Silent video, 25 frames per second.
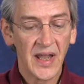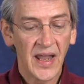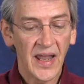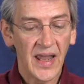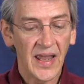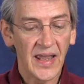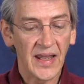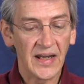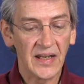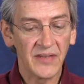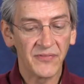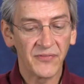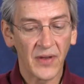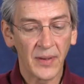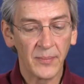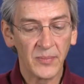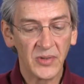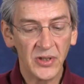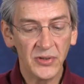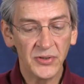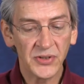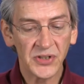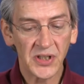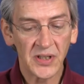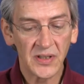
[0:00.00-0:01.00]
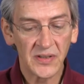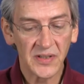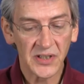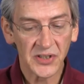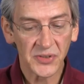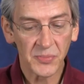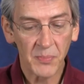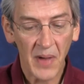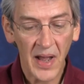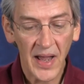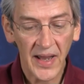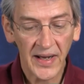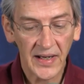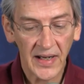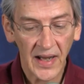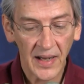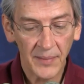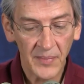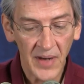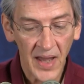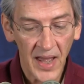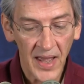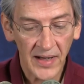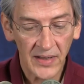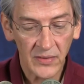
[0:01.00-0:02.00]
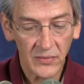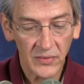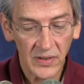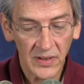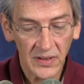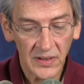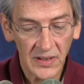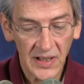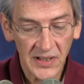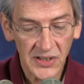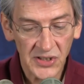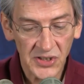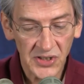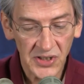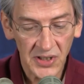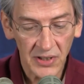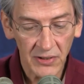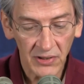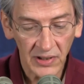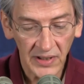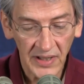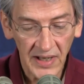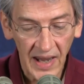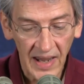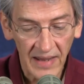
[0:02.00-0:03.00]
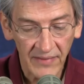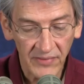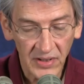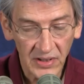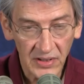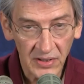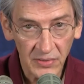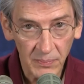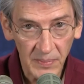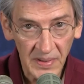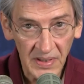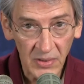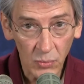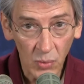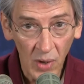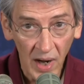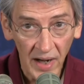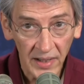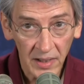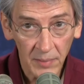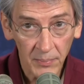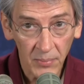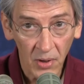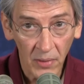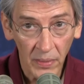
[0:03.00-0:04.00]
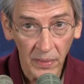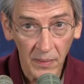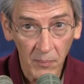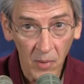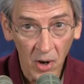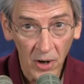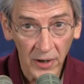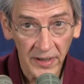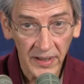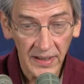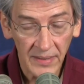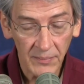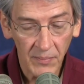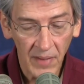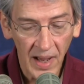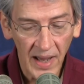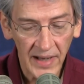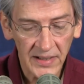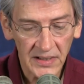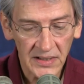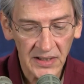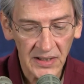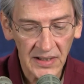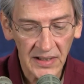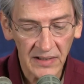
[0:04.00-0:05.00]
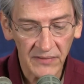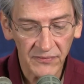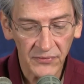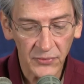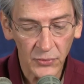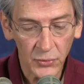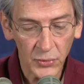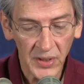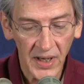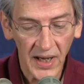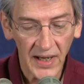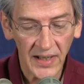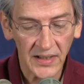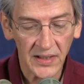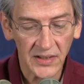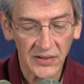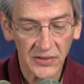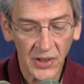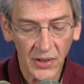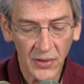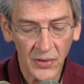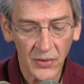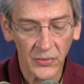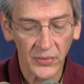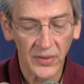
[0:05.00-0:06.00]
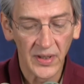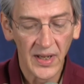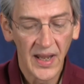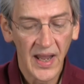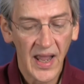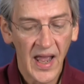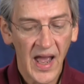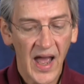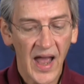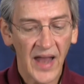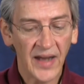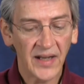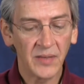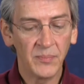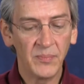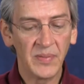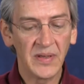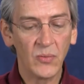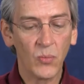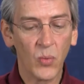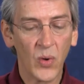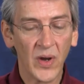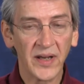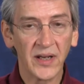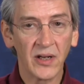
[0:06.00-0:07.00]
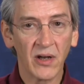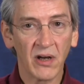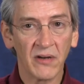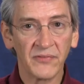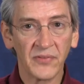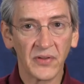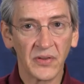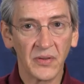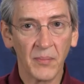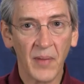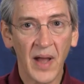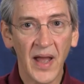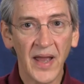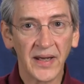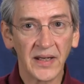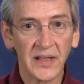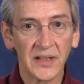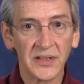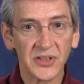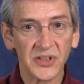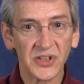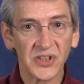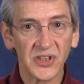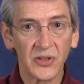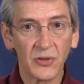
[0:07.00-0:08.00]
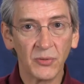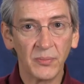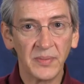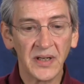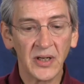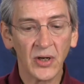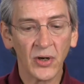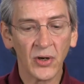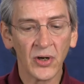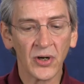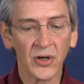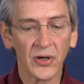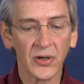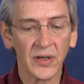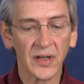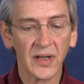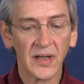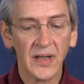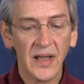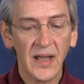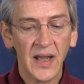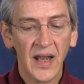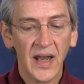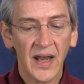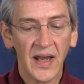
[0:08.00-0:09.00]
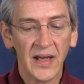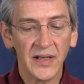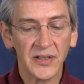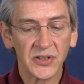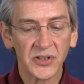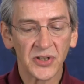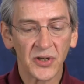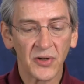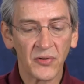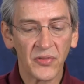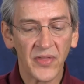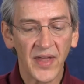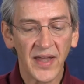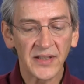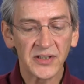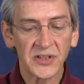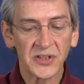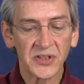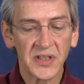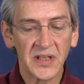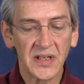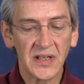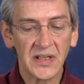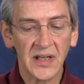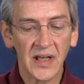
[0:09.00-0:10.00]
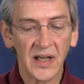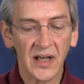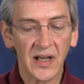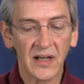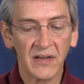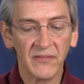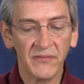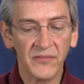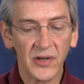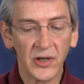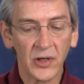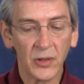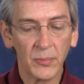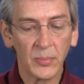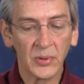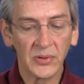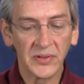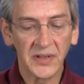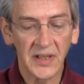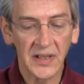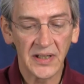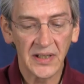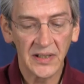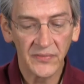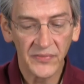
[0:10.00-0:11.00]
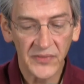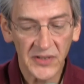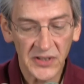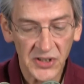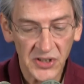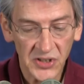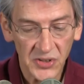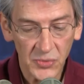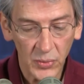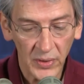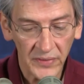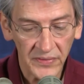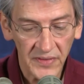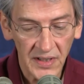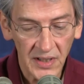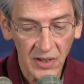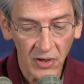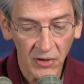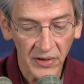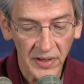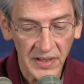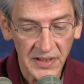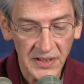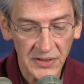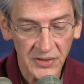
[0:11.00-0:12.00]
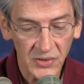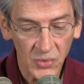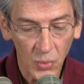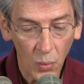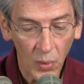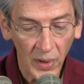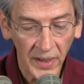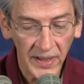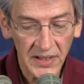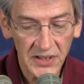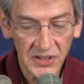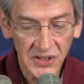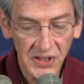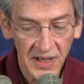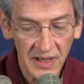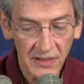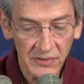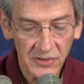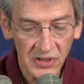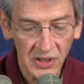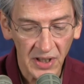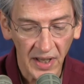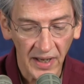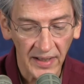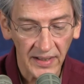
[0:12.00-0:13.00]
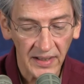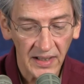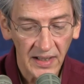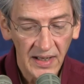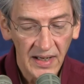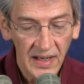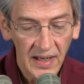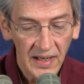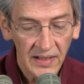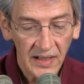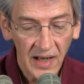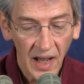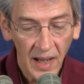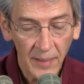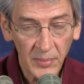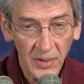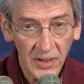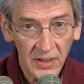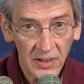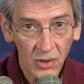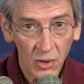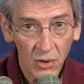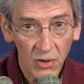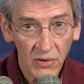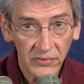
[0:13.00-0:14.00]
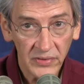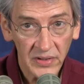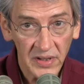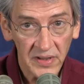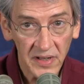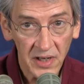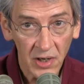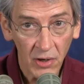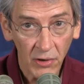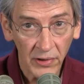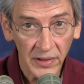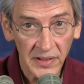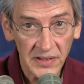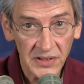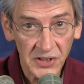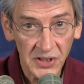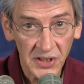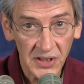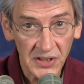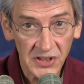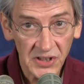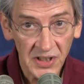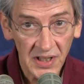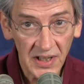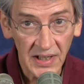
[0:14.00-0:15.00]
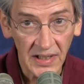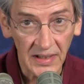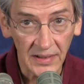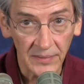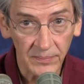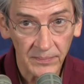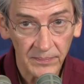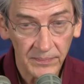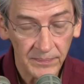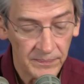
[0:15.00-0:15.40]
And if I'm using this mic, I'm not necessarily having to be right up on the mic to get full gain and tone. I can be way off of the mic and still be heard. And so that's the Variable-D, and this is what the RE20 sounds like. Now I'm going to go over to the RE16.